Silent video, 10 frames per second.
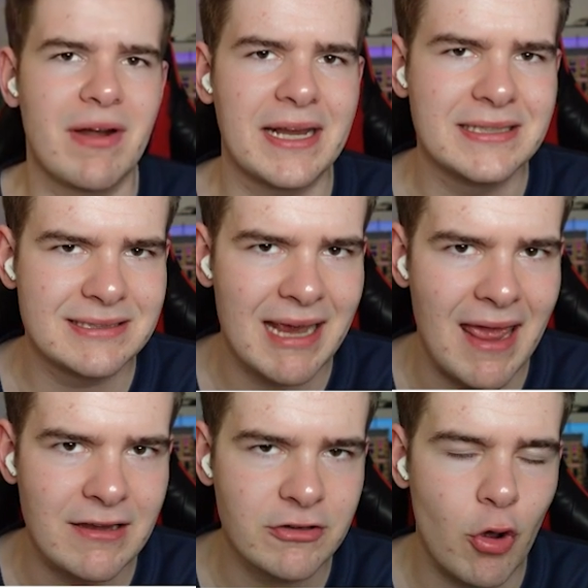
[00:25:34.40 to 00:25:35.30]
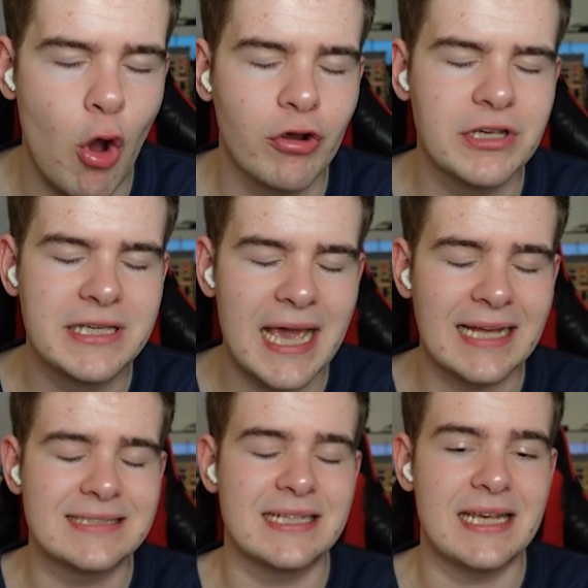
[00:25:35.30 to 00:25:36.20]
I intend on
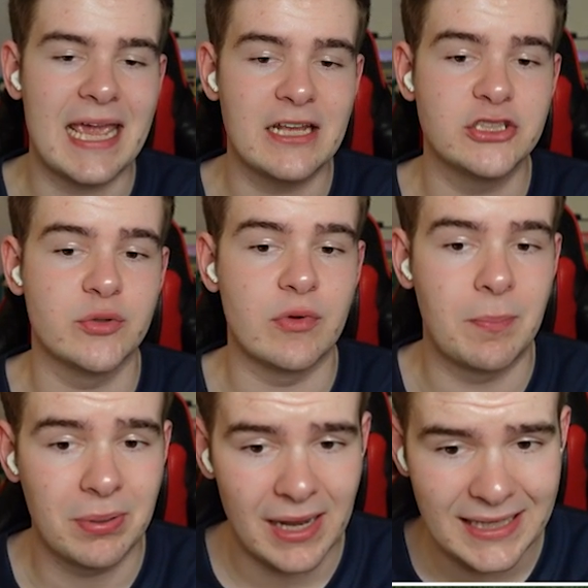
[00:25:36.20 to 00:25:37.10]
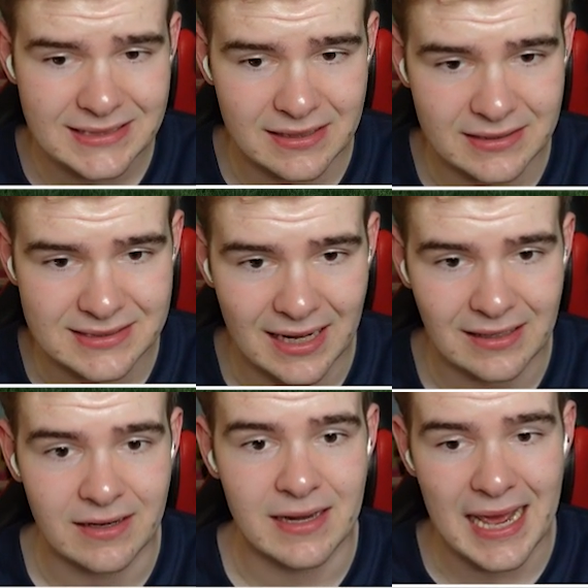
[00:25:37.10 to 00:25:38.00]
getting in to replace an
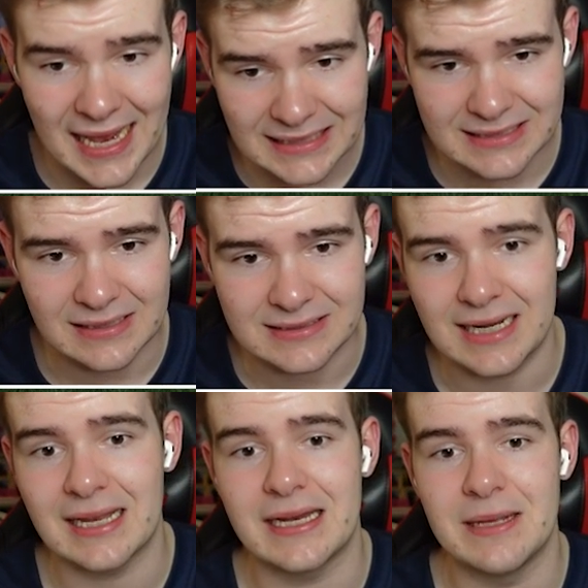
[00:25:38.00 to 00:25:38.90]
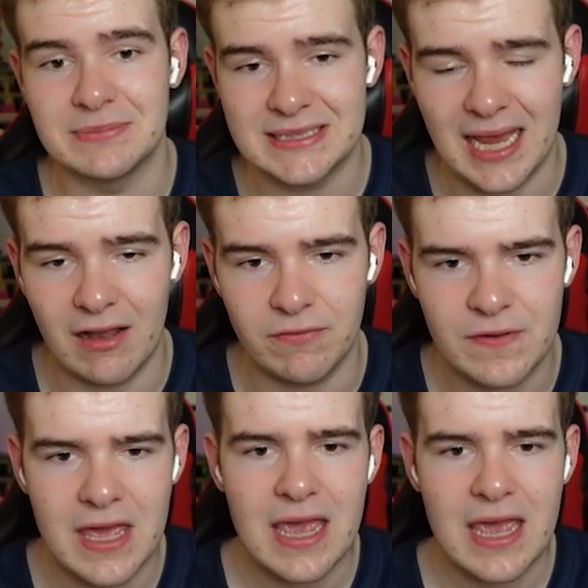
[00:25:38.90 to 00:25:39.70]
Italian is an Italian himself,